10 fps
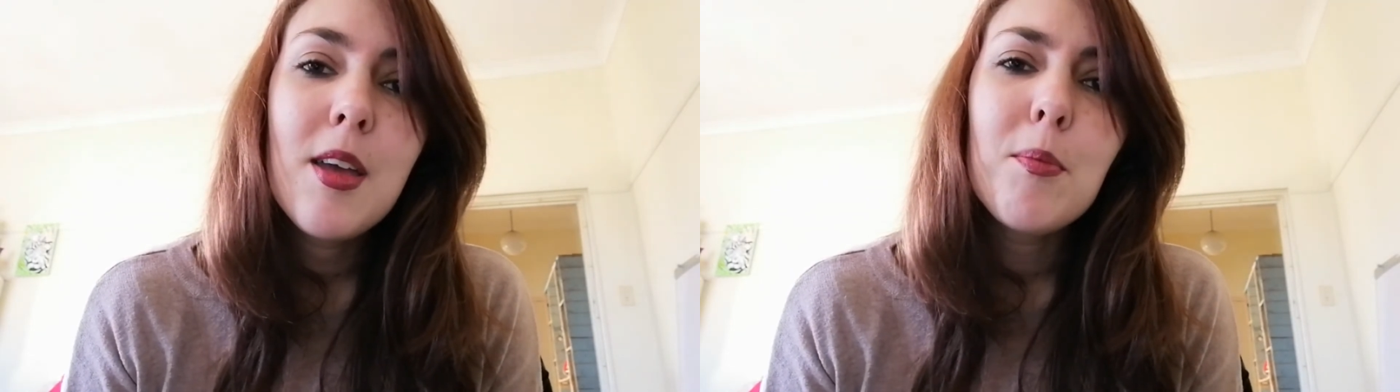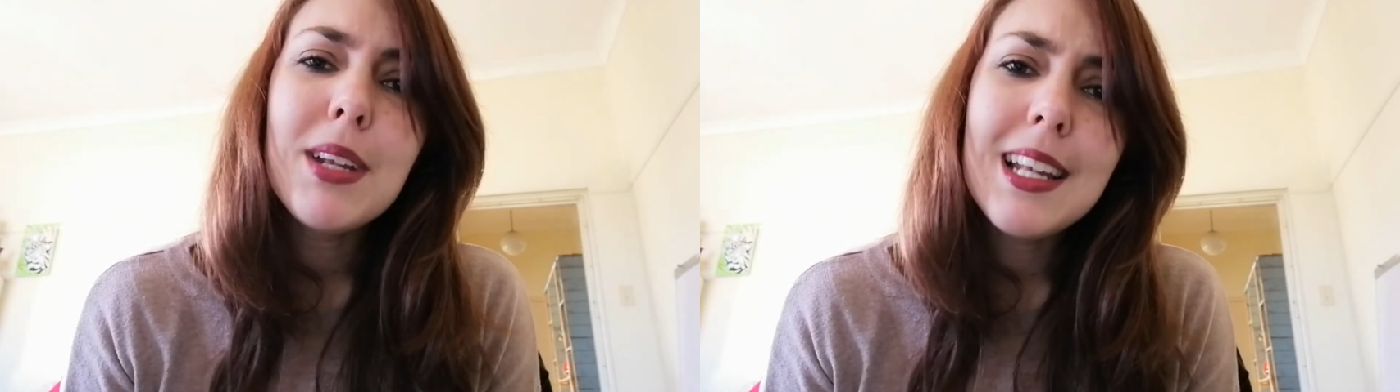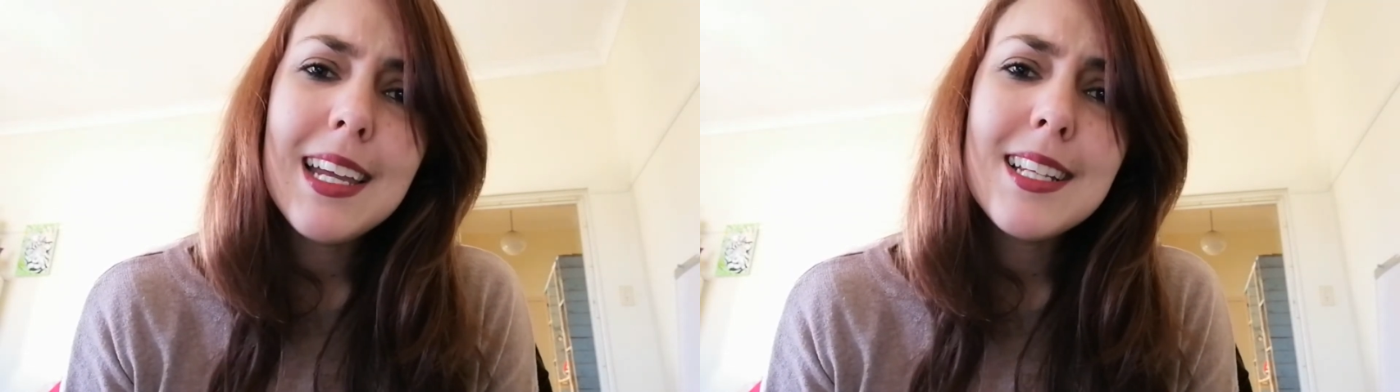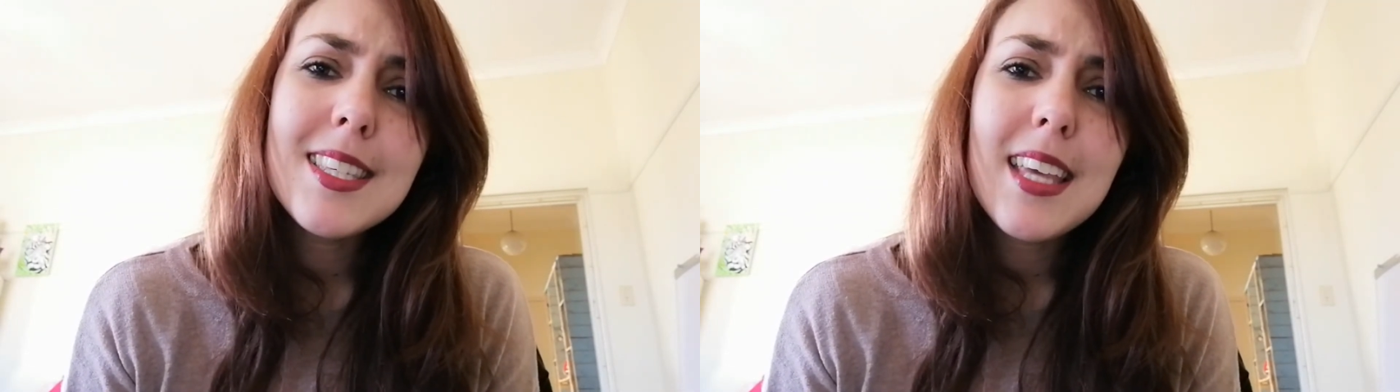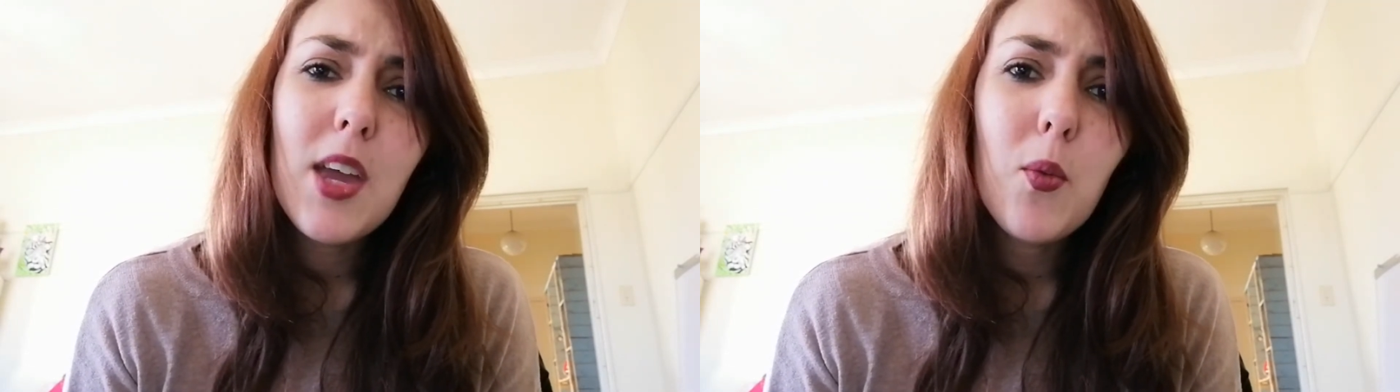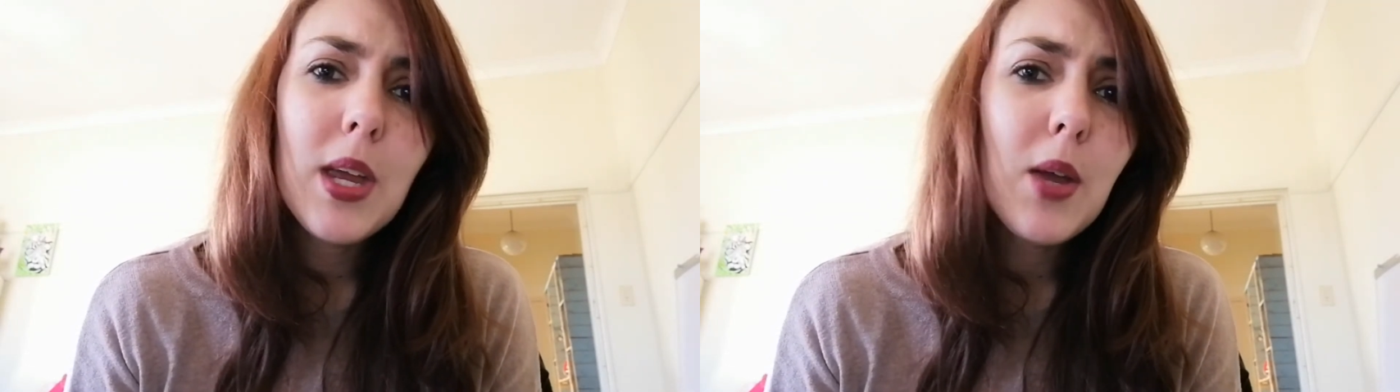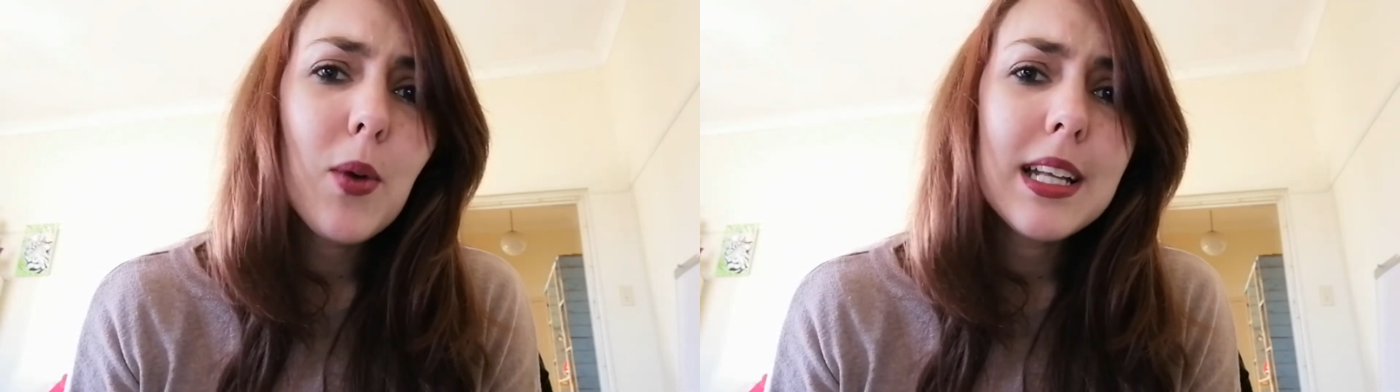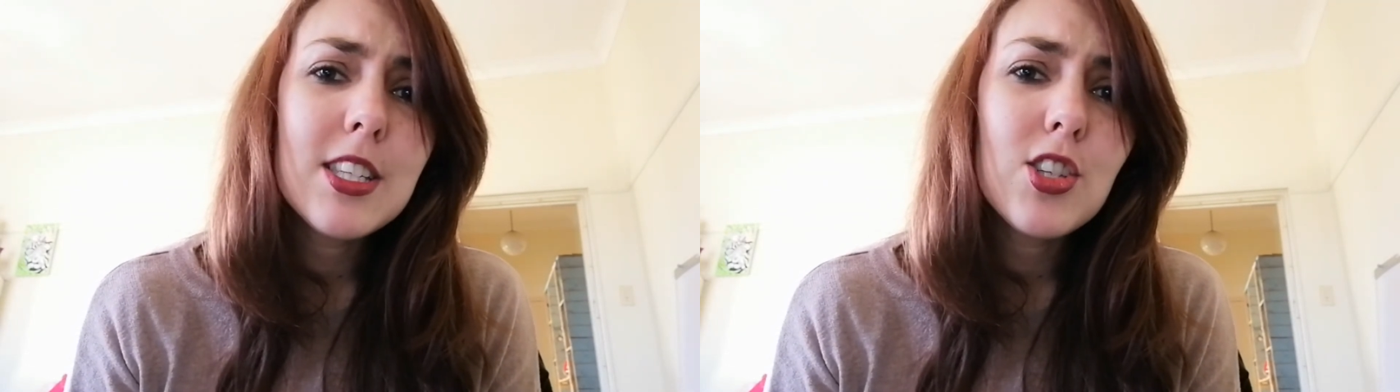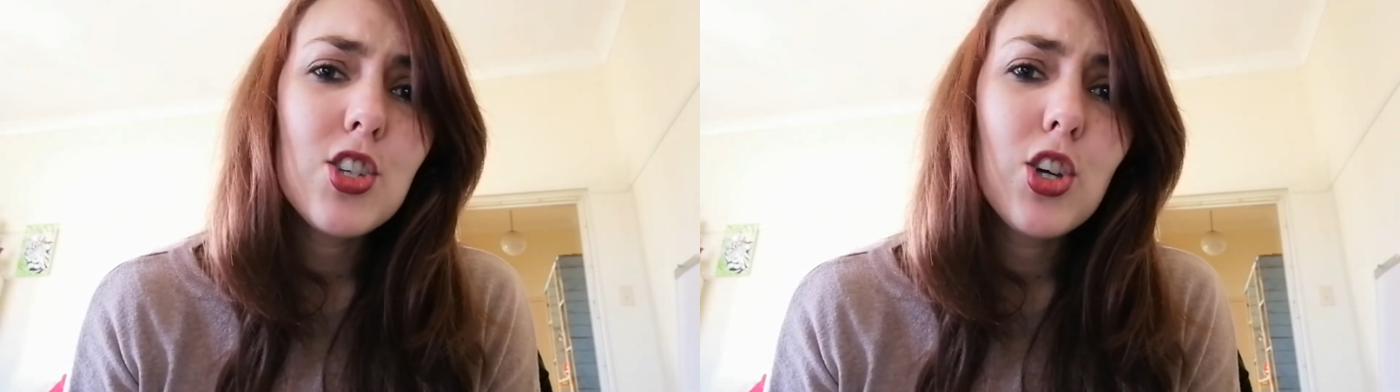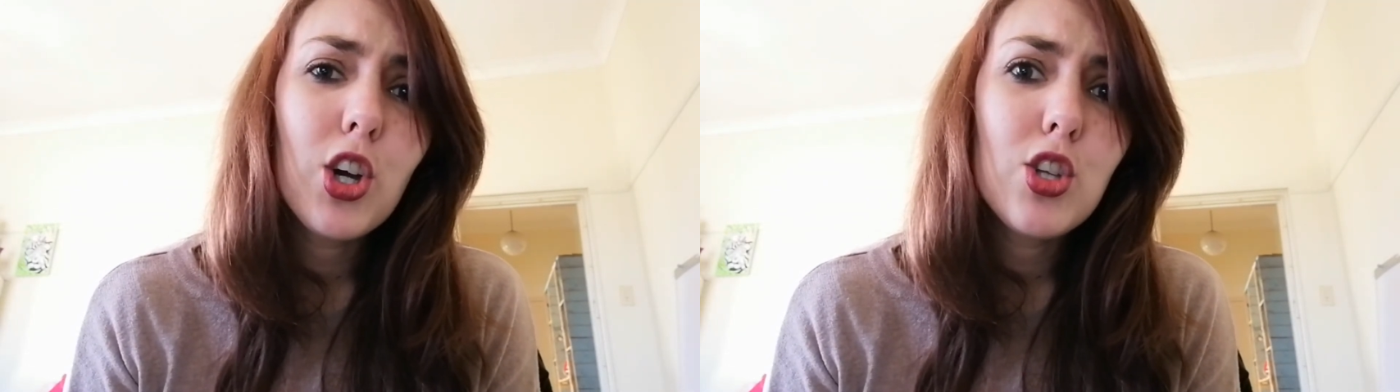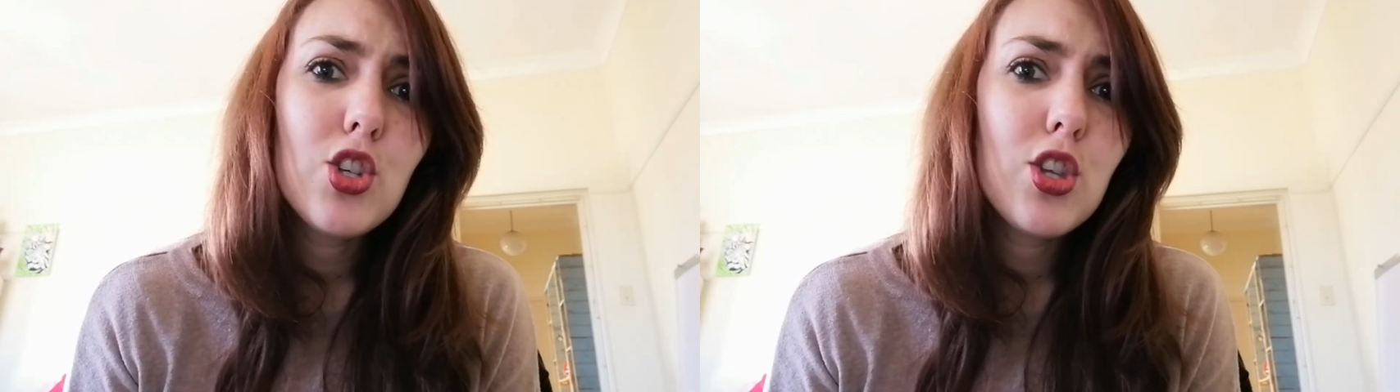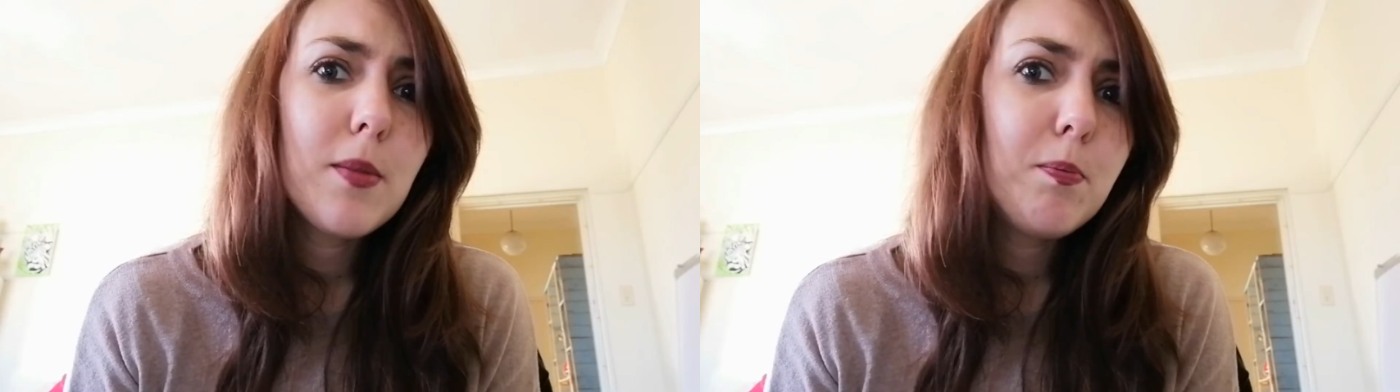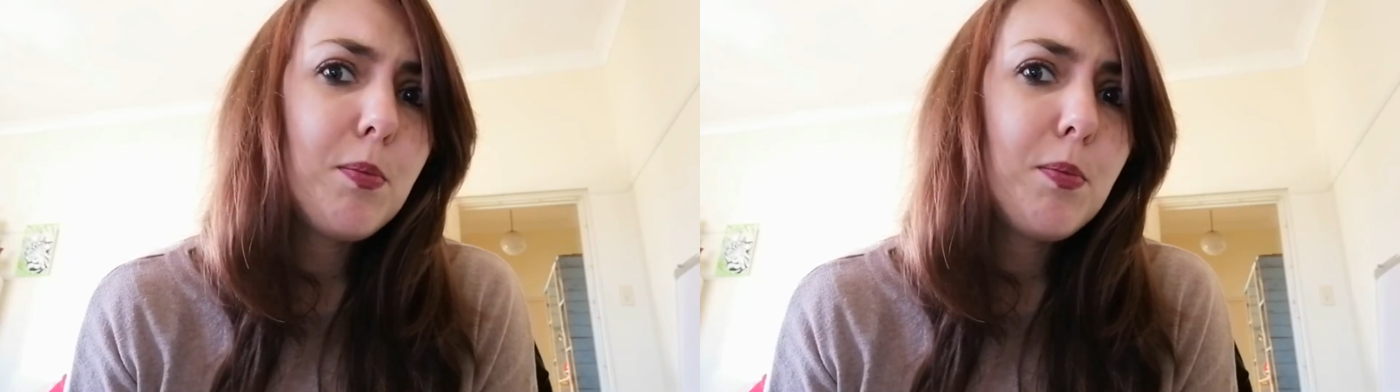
But let's say we wanted to go to the